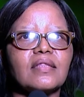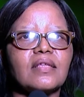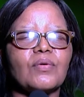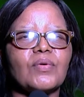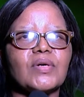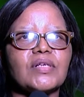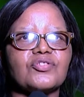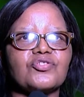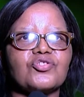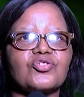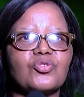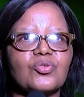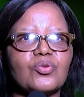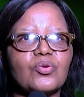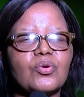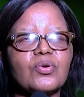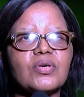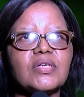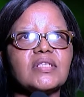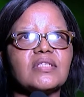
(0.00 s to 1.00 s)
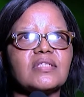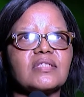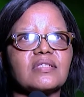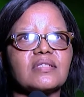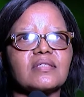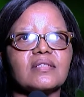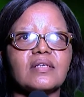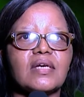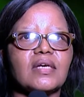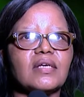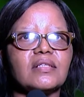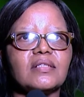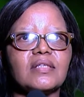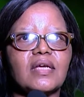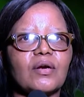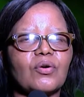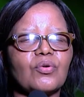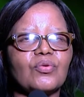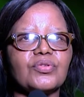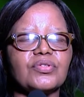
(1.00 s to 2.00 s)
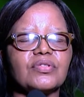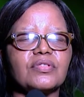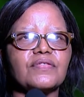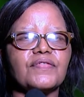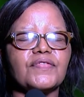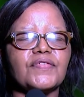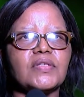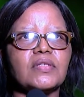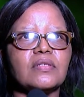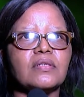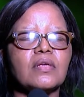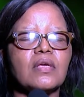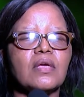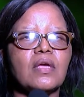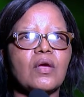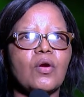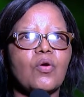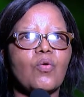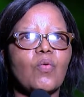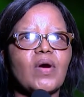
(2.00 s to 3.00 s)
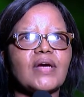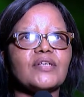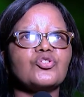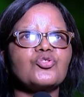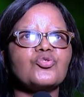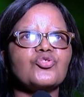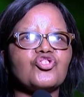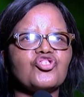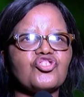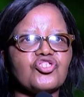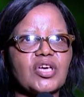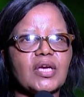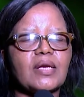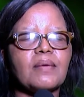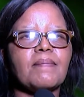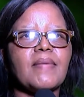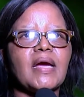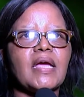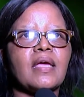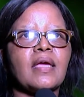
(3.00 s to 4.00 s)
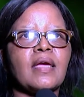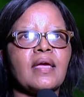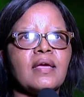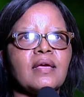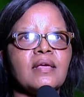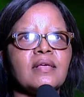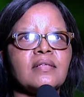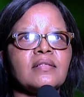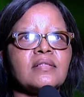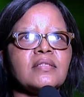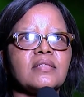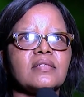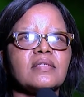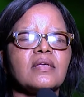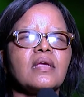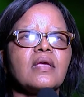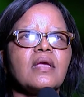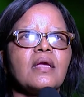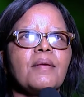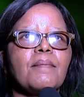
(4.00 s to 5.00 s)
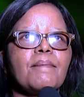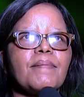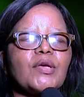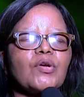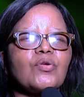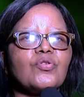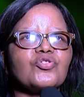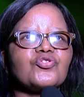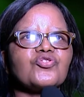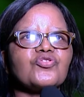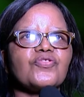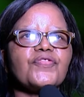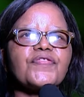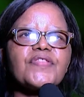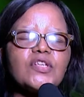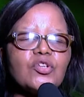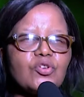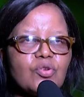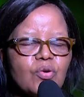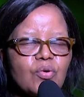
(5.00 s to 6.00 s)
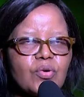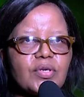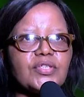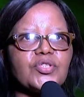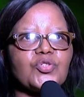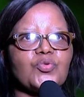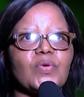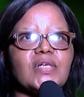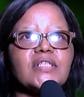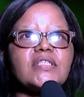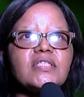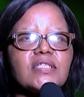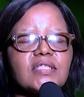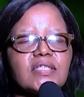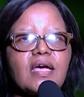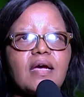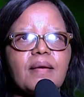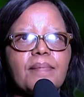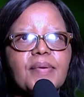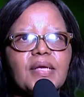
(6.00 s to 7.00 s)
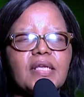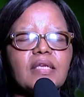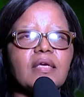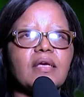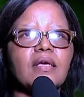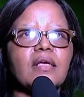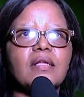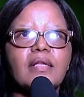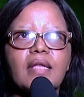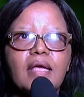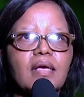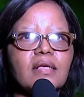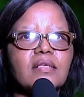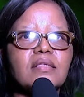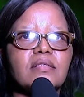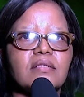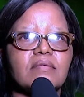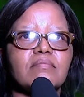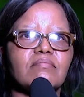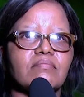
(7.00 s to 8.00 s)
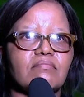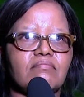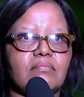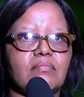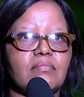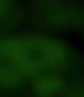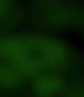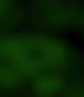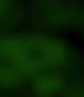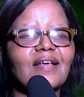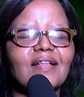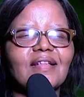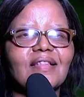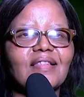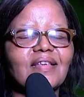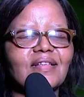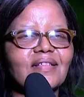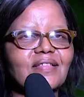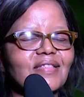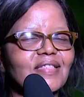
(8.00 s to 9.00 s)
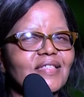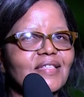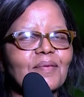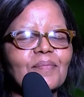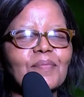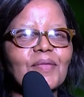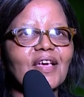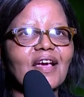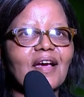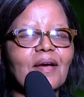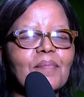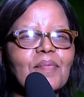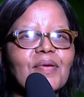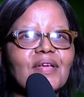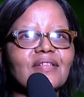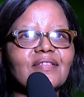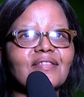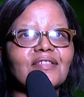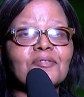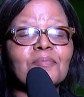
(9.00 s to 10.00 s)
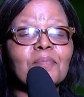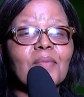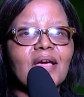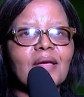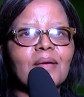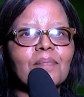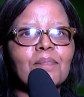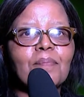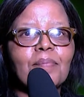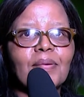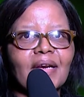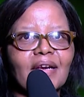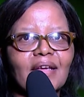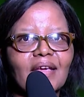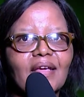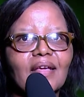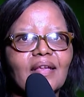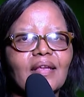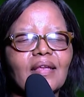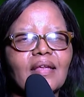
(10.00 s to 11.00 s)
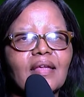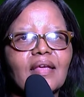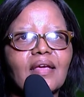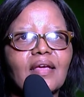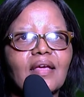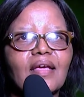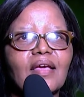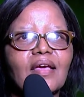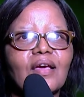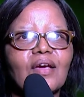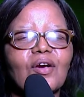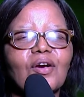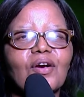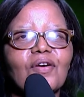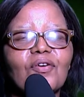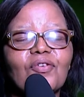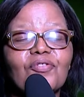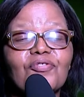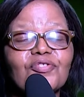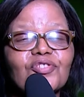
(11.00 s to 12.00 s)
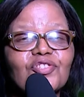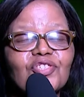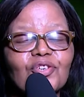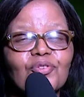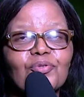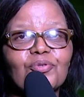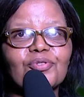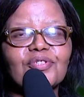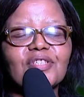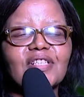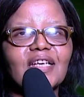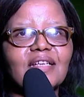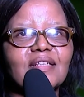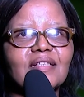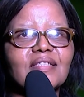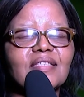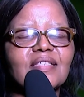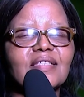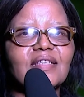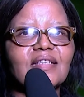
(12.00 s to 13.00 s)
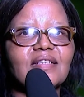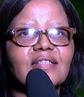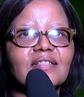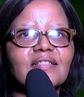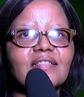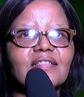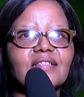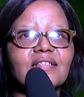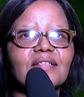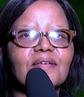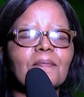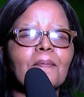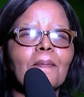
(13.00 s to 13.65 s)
There was noise, and I couldn't even want to shake my head because of the noise. What is happening? Like, there is something happened in my brain of which I couldn't understand.